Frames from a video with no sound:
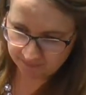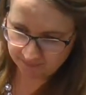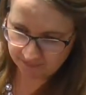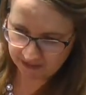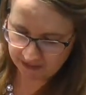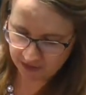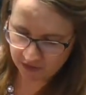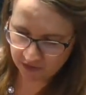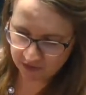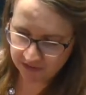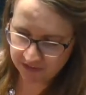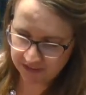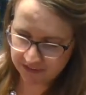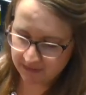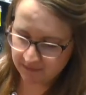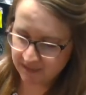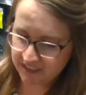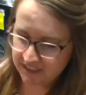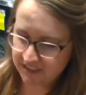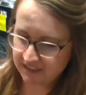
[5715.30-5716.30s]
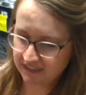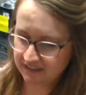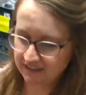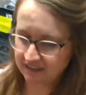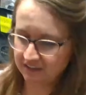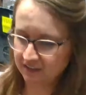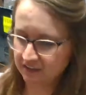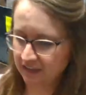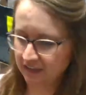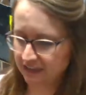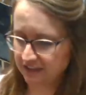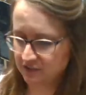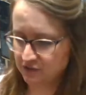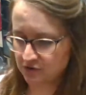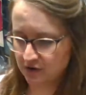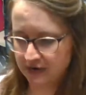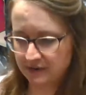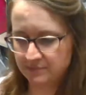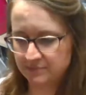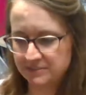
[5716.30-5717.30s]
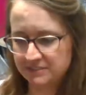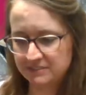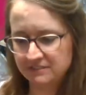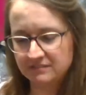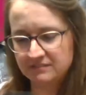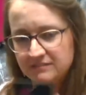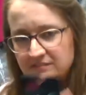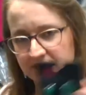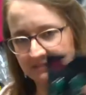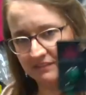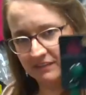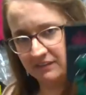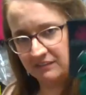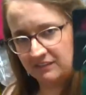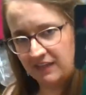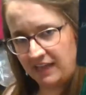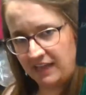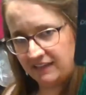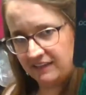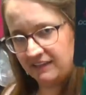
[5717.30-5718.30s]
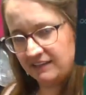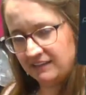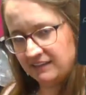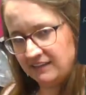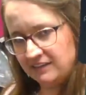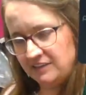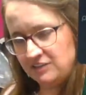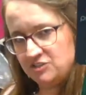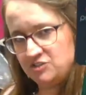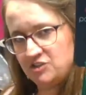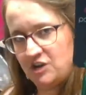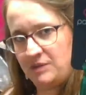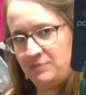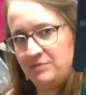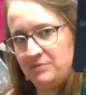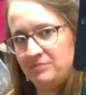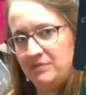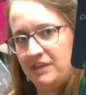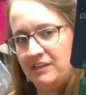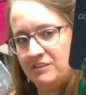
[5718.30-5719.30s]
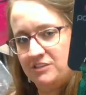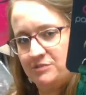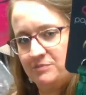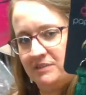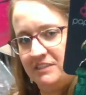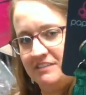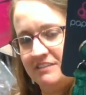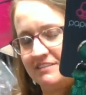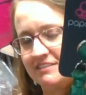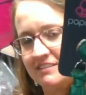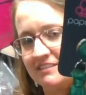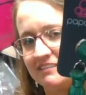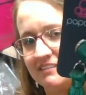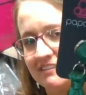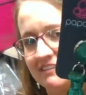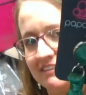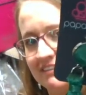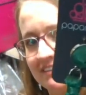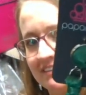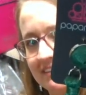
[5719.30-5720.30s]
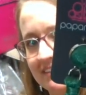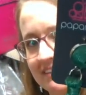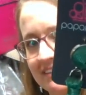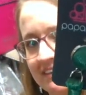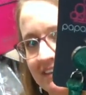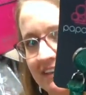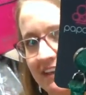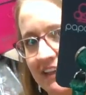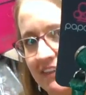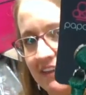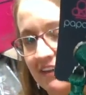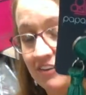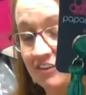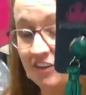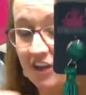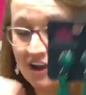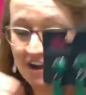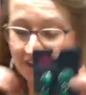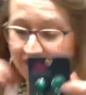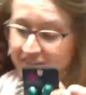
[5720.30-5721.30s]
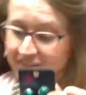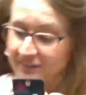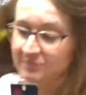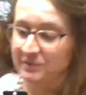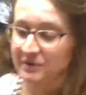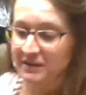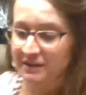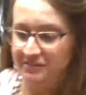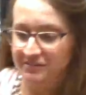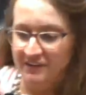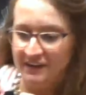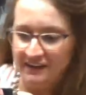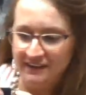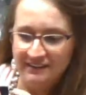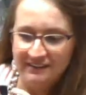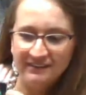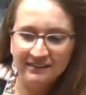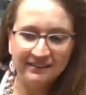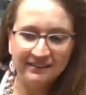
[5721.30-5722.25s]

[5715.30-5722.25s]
They totally, somebody said they look like drapes. or like drape embellishments. And they're long. They're pretty fun.